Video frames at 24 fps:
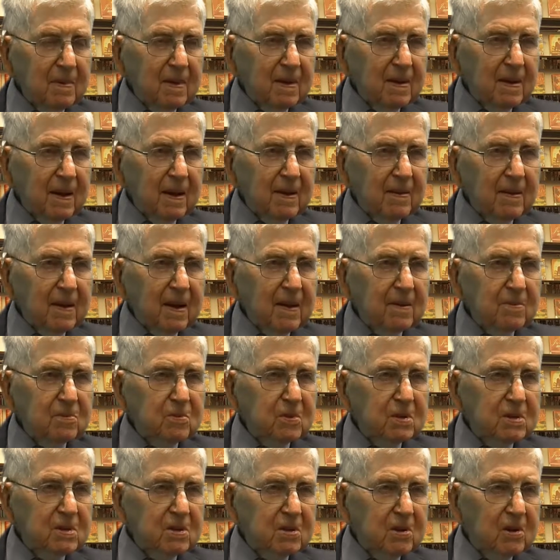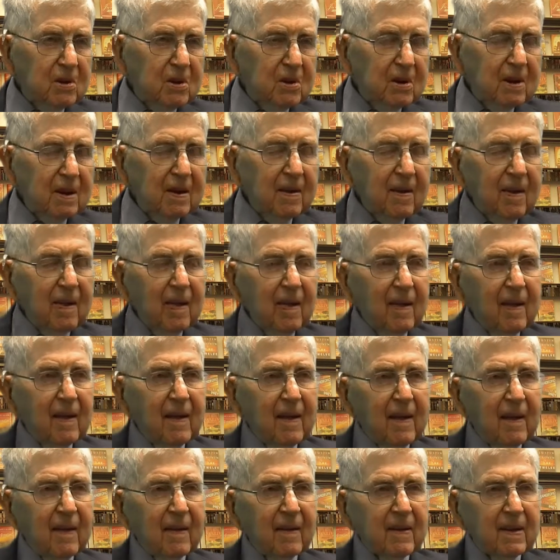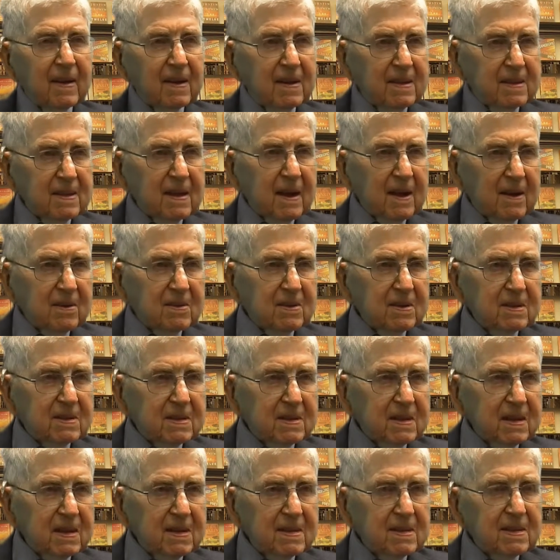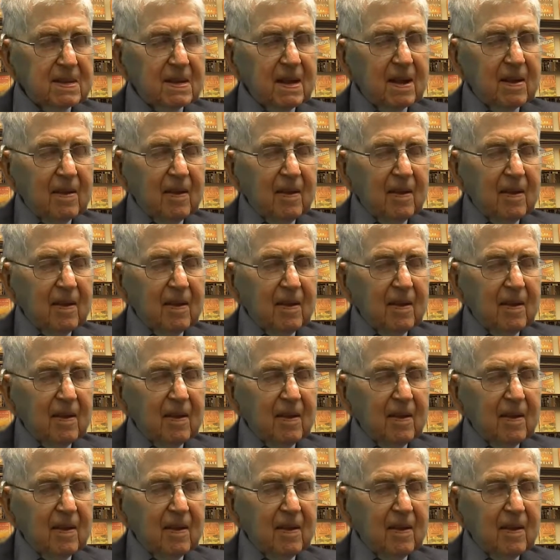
and country store. He's now deceased.